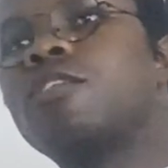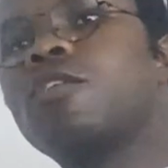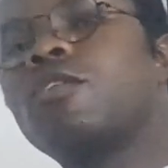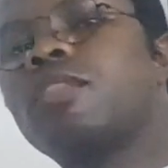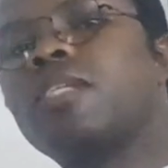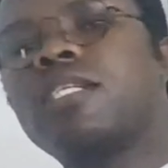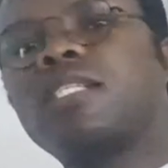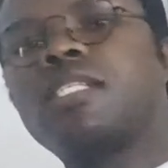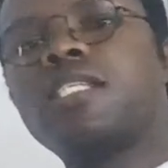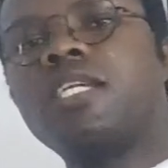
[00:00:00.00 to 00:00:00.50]
So
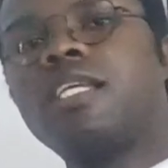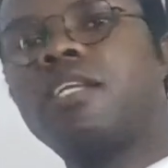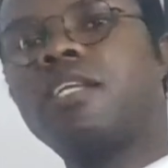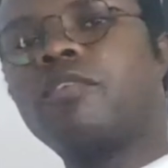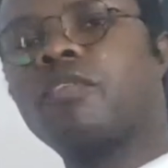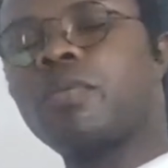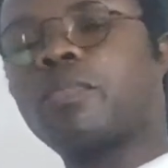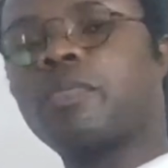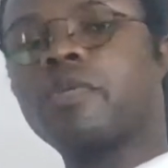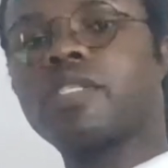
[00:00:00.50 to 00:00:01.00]

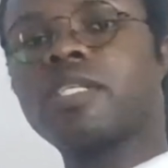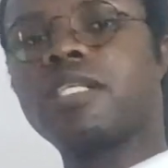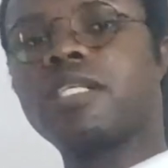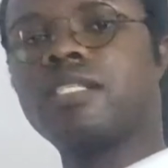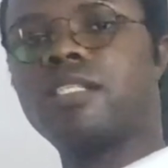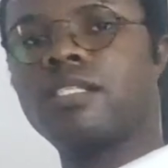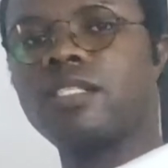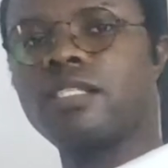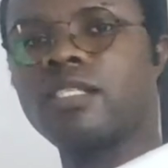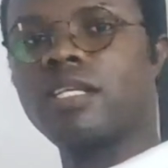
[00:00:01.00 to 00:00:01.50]
13
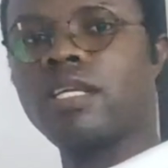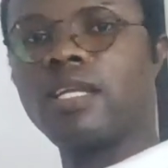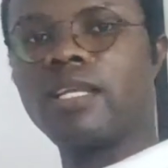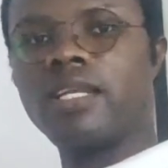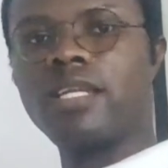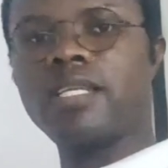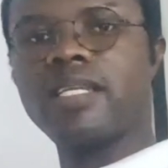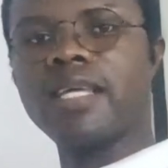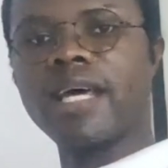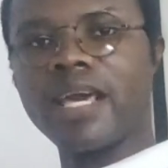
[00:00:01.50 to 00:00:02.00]
represents
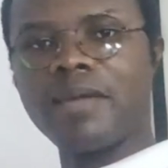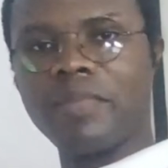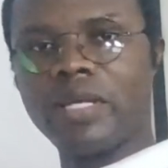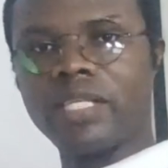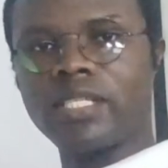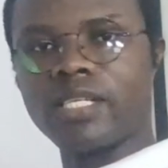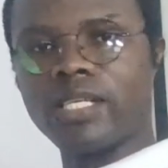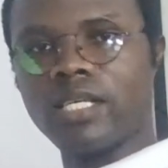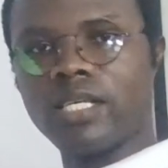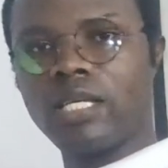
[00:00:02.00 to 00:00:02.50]
the
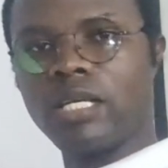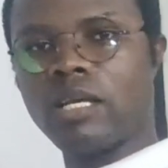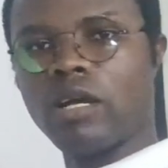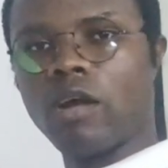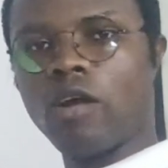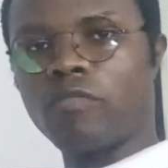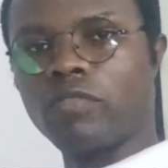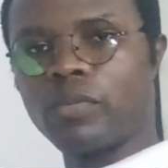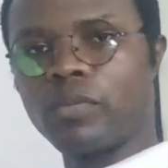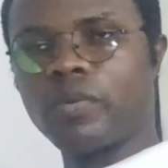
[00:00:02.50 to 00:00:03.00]
diameter
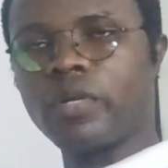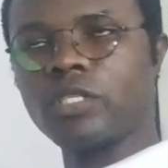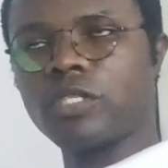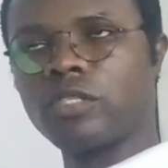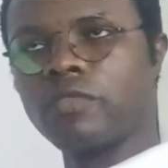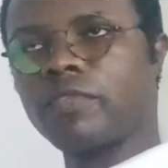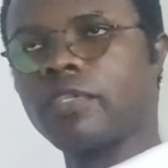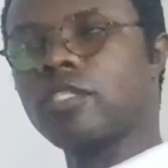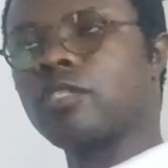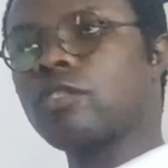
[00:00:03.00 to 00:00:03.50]
of the
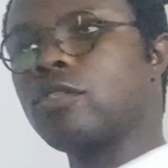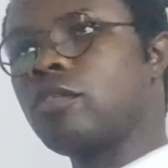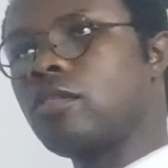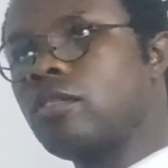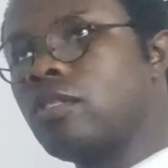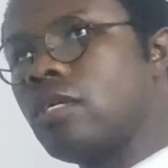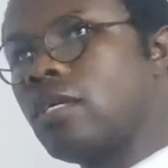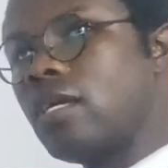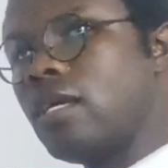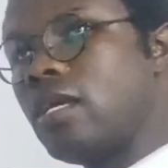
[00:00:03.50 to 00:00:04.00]
pressure
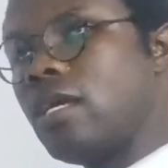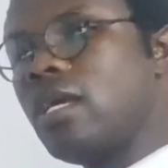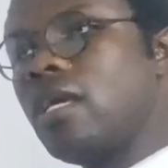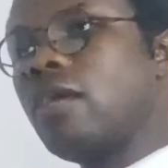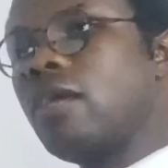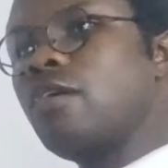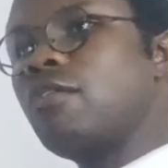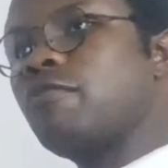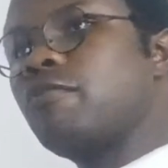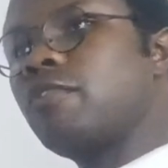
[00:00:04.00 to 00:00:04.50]
vessel.
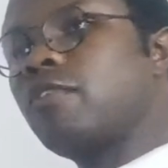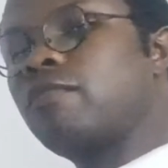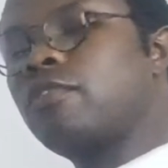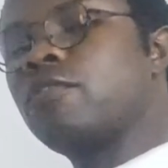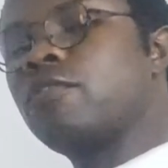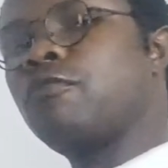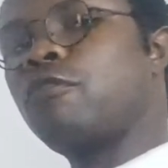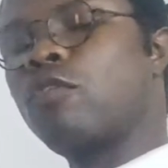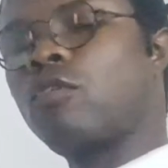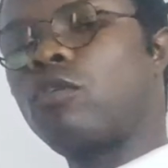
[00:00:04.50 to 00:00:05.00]

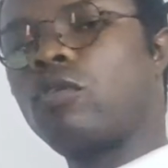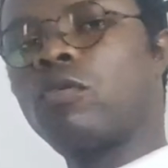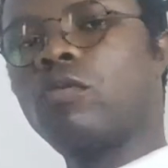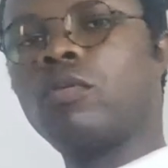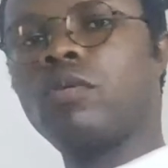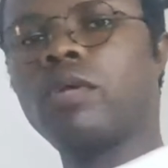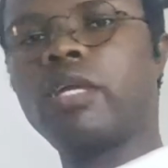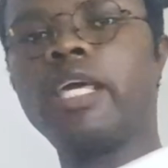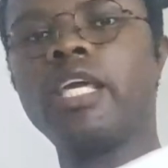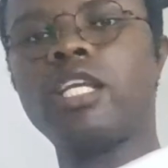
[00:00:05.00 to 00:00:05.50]
54
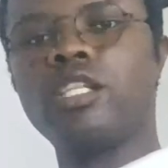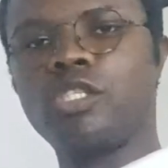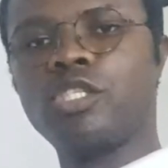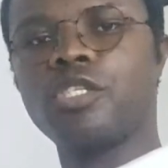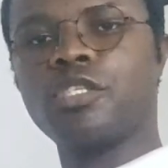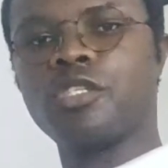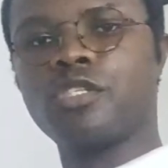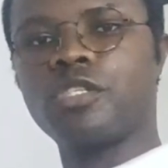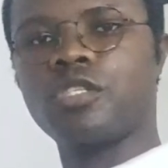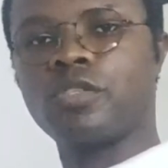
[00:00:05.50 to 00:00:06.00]

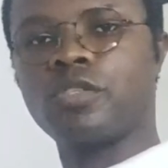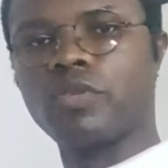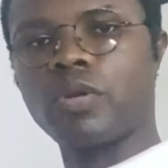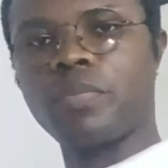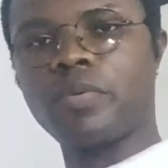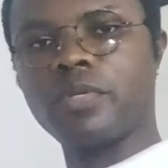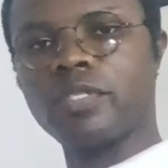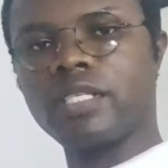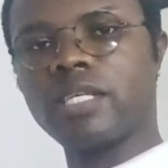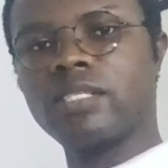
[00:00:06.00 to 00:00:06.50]
inches
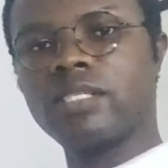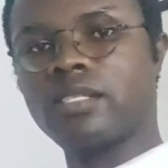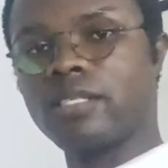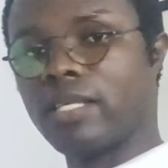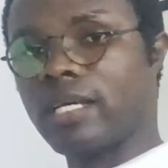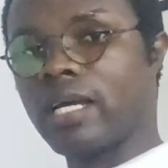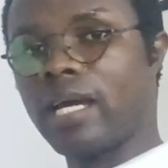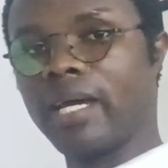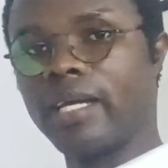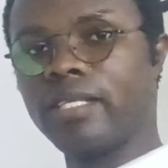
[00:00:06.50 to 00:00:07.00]
represents
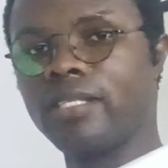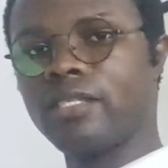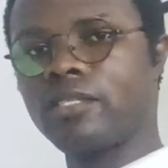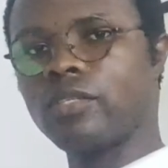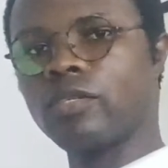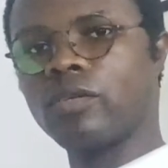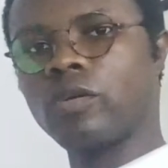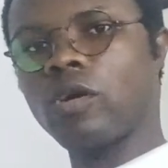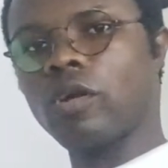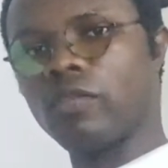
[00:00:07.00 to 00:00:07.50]
the height.
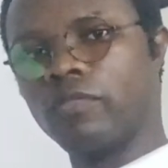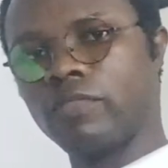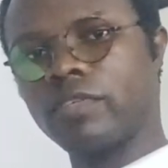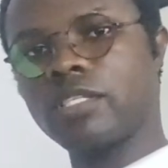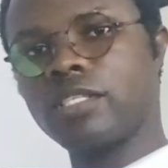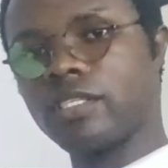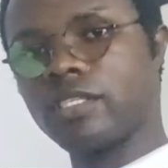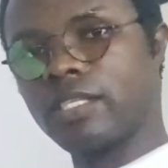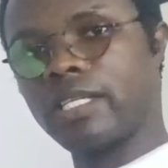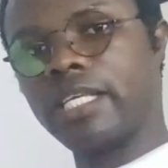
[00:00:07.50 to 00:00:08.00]
So all of
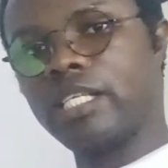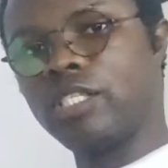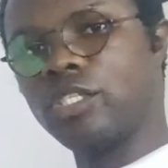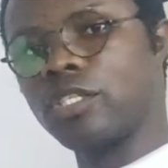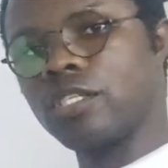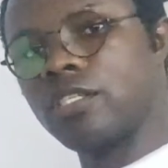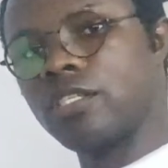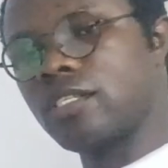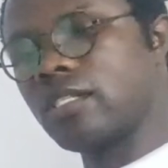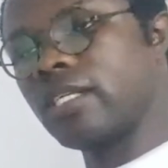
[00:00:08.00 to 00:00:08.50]
this is in
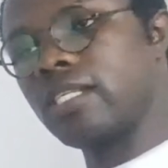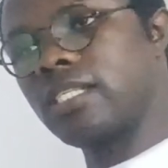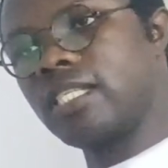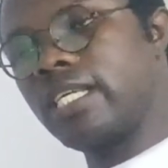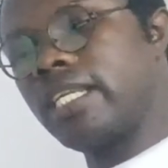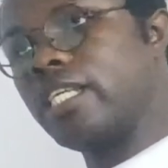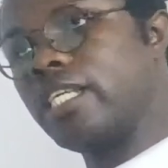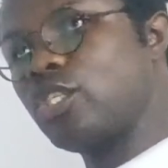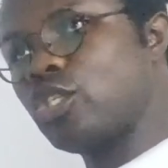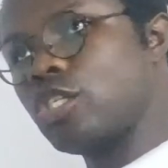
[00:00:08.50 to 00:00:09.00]
inches.
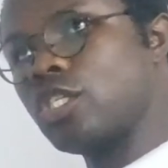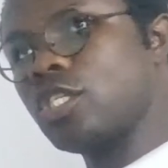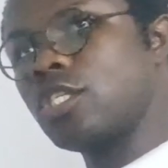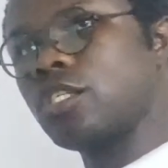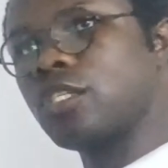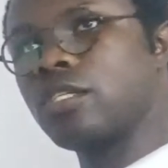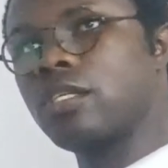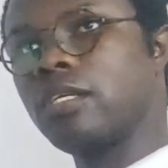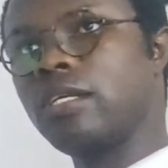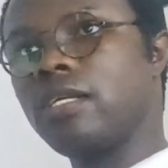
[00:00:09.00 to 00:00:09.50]
13
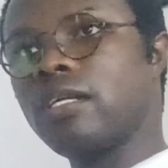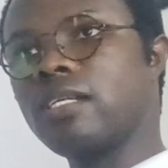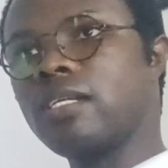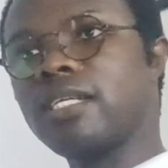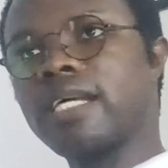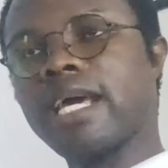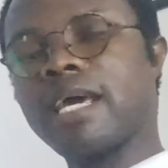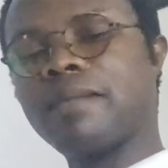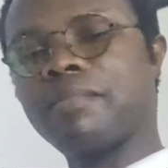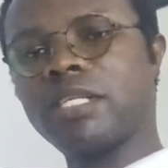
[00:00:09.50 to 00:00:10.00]
inches
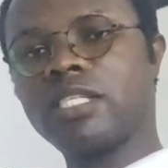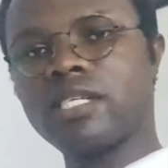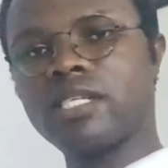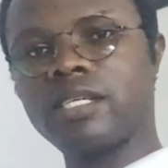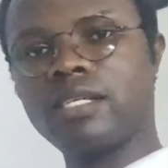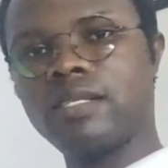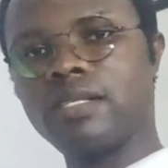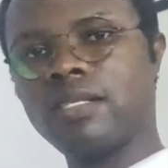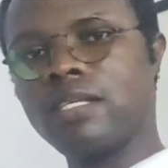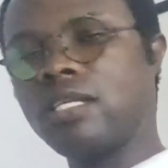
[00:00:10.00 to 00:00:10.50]

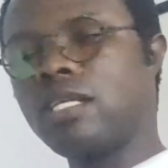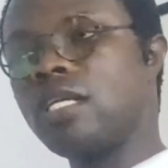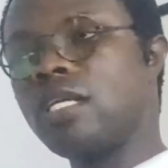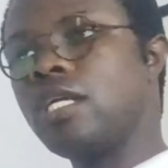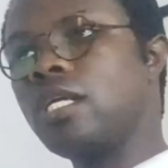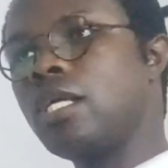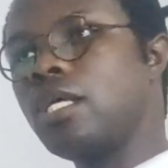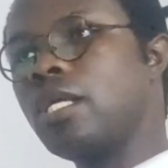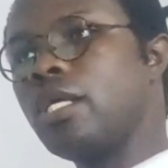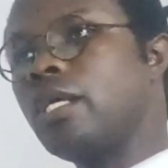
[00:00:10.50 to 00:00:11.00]
diameter,
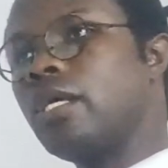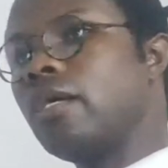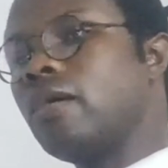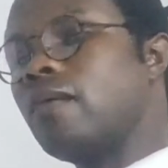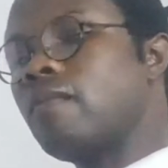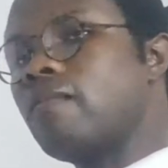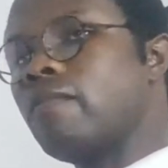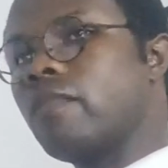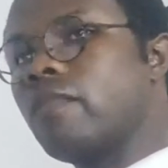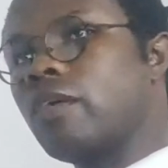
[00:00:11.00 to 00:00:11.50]

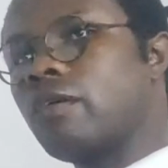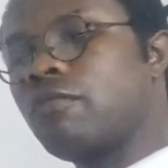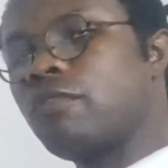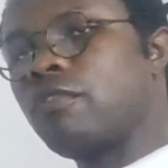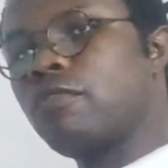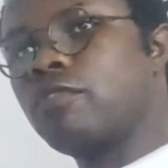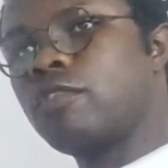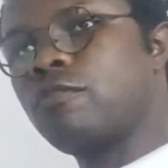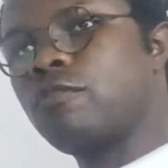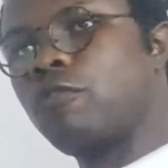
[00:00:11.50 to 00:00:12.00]

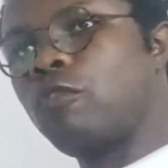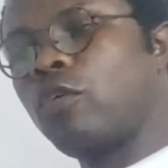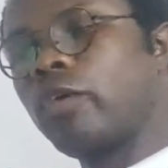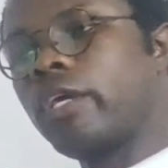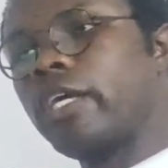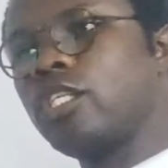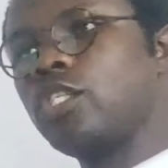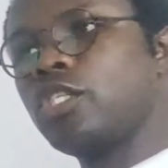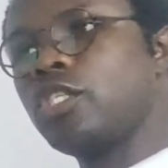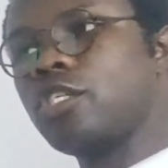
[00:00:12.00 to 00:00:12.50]

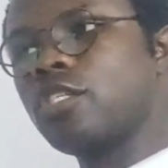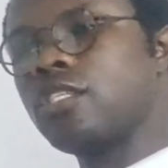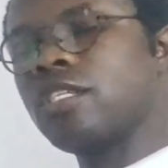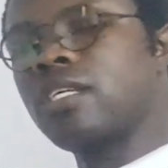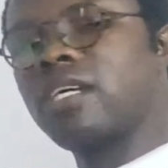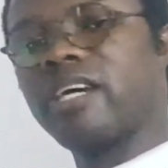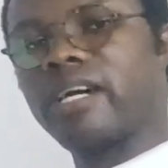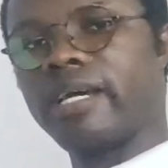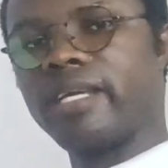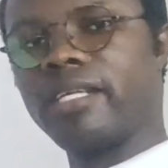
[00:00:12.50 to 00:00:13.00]
54
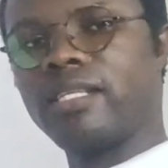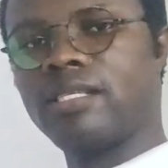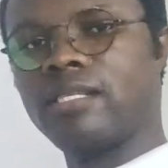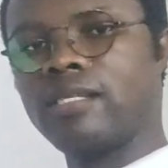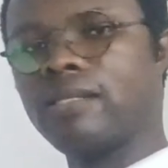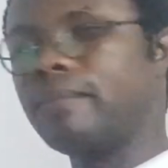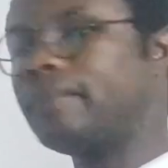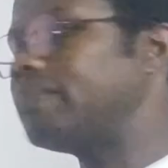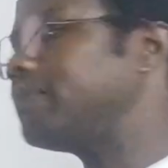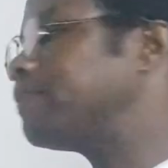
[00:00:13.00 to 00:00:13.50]
inches height.